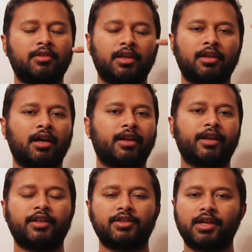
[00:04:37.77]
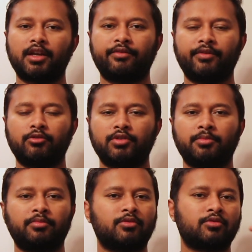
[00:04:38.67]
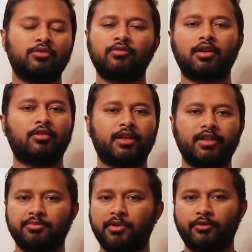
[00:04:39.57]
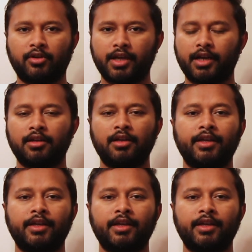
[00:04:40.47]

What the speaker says: they are getting JRF fellowship. So you are not eligible for that.